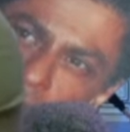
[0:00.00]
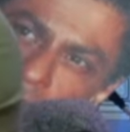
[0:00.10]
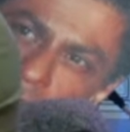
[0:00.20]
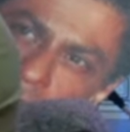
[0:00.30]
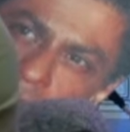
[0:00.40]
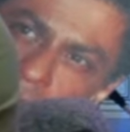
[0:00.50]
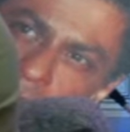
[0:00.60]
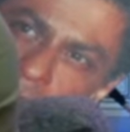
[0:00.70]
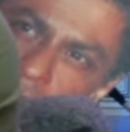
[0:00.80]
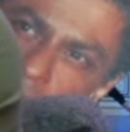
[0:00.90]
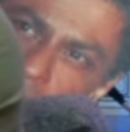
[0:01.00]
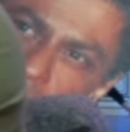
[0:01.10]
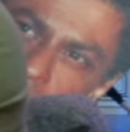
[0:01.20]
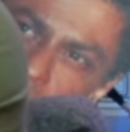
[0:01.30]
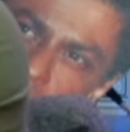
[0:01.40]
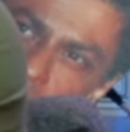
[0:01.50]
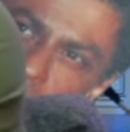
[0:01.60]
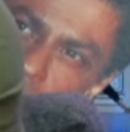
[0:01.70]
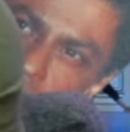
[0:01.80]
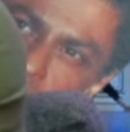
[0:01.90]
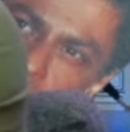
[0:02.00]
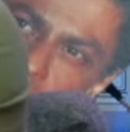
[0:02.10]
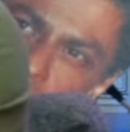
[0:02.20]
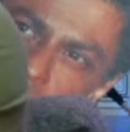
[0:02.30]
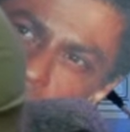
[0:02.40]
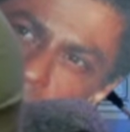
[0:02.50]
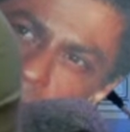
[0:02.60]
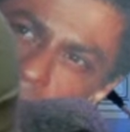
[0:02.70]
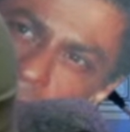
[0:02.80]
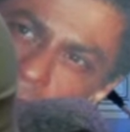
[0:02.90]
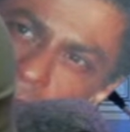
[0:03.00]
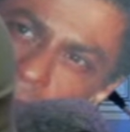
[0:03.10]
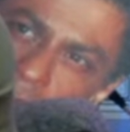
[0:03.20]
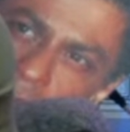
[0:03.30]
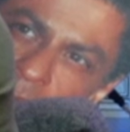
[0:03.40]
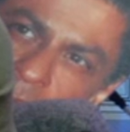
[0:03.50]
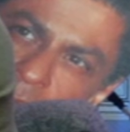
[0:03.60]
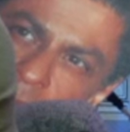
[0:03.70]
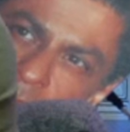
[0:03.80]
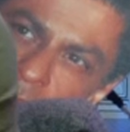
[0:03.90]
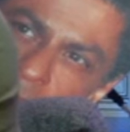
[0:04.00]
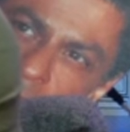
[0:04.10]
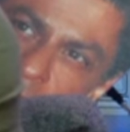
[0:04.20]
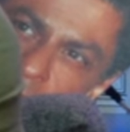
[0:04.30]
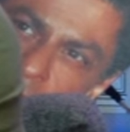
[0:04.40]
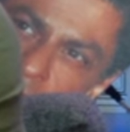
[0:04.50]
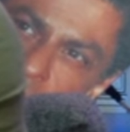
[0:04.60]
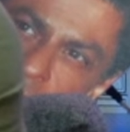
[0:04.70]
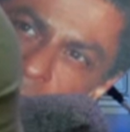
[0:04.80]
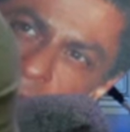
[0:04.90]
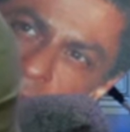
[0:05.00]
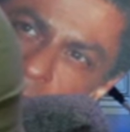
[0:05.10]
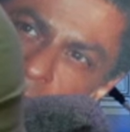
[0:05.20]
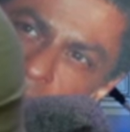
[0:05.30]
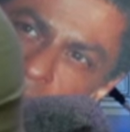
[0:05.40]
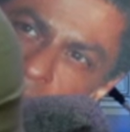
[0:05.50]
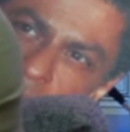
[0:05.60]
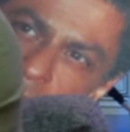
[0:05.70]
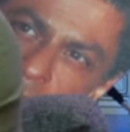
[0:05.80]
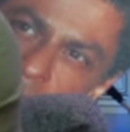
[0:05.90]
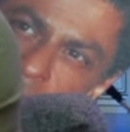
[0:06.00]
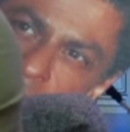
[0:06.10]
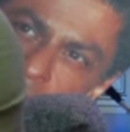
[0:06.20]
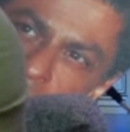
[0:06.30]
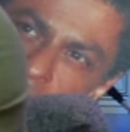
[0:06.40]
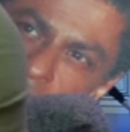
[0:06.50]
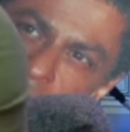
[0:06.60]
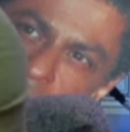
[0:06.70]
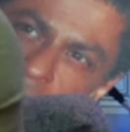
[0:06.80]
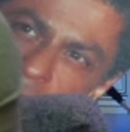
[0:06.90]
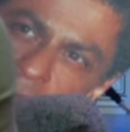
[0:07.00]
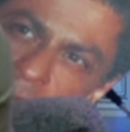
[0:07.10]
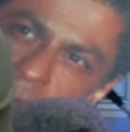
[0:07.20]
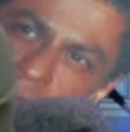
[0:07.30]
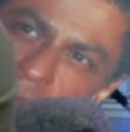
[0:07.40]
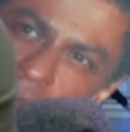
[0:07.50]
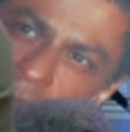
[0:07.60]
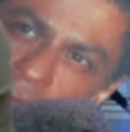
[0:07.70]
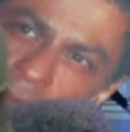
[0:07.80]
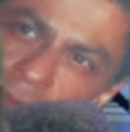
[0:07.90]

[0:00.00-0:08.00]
No words are spoken by the person on screen.